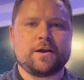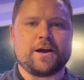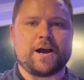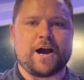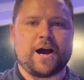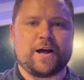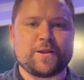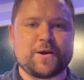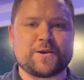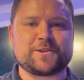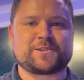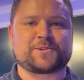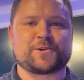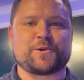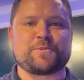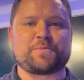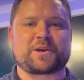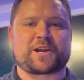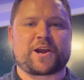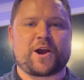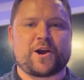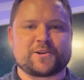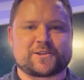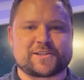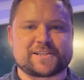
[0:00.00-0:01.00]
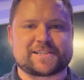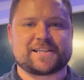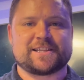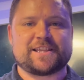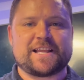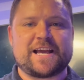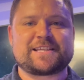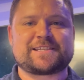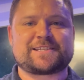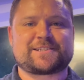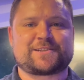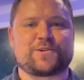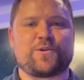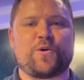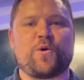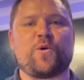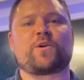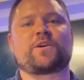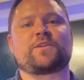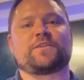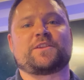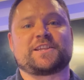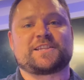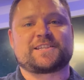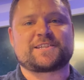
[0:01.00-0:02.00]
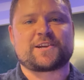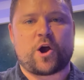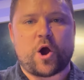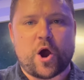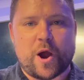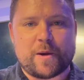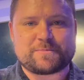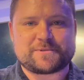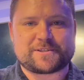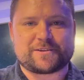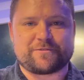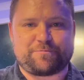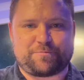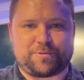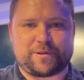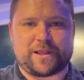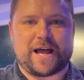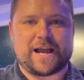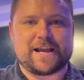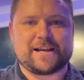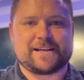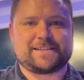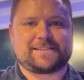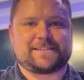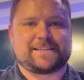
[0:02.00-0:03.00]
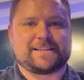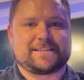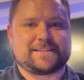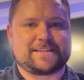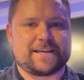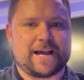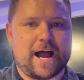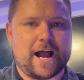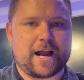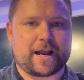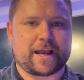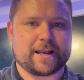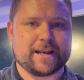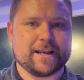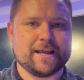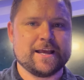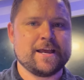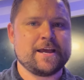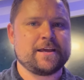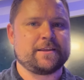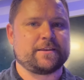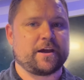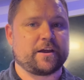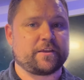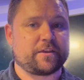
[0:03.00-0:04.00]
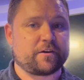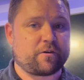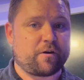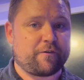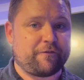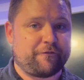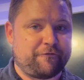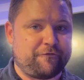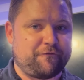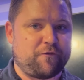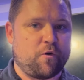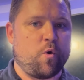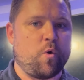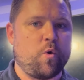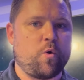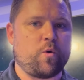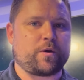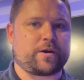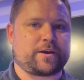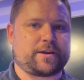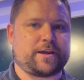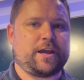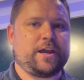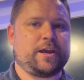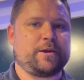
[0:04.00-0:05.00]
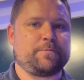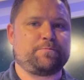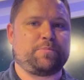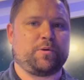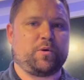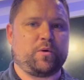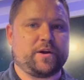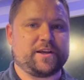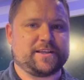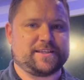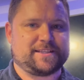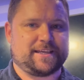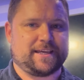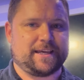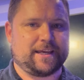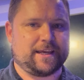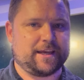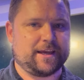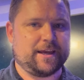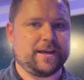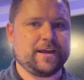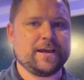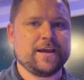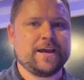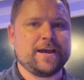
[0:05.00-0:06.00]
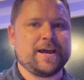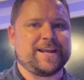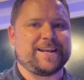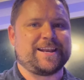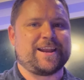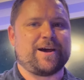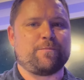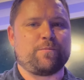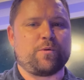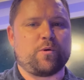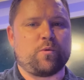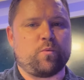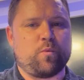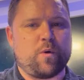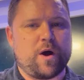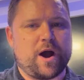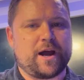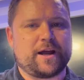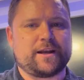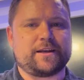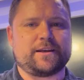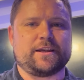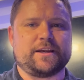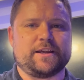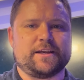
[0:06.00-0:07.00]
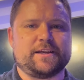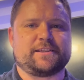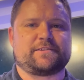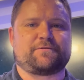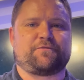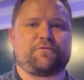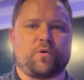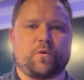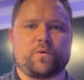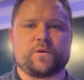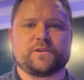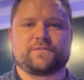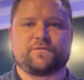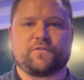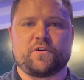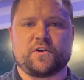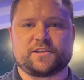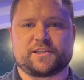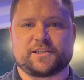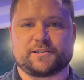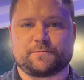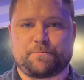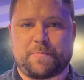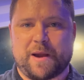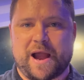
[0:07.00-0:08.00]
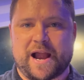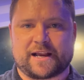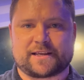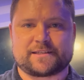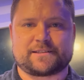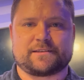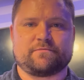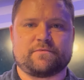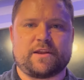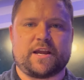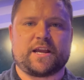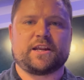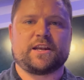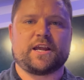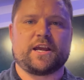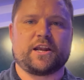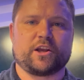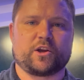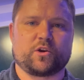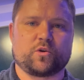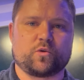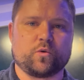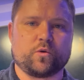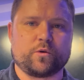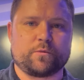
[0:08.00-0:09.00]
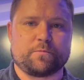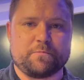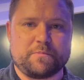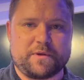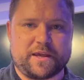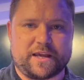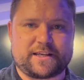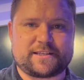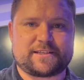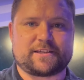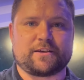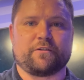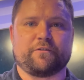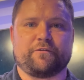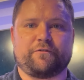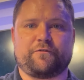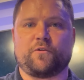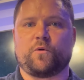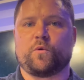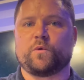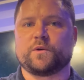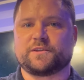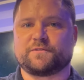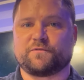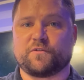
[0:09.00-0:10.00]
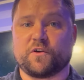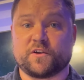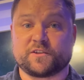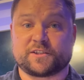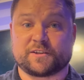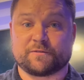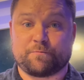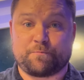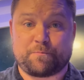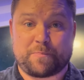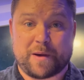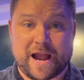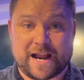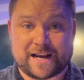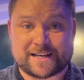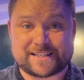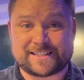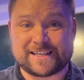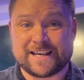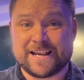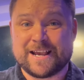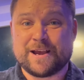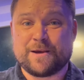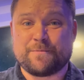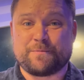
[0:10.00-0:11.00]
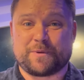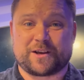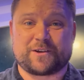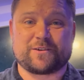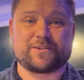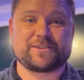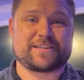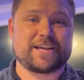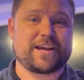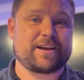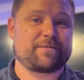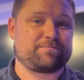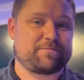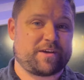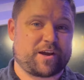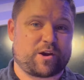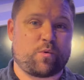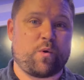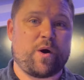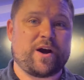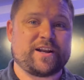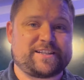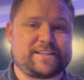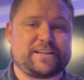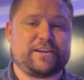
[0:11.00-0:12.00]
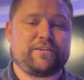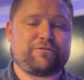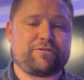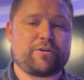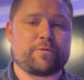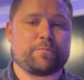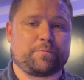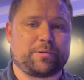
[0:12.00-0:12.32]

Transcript: Hello, super coaches, and let's talk the types of players to target. Now, there are four key points here. Number one is forwards versus backs. Now, you need a good mix of forwards versus backs because they're, they're quite different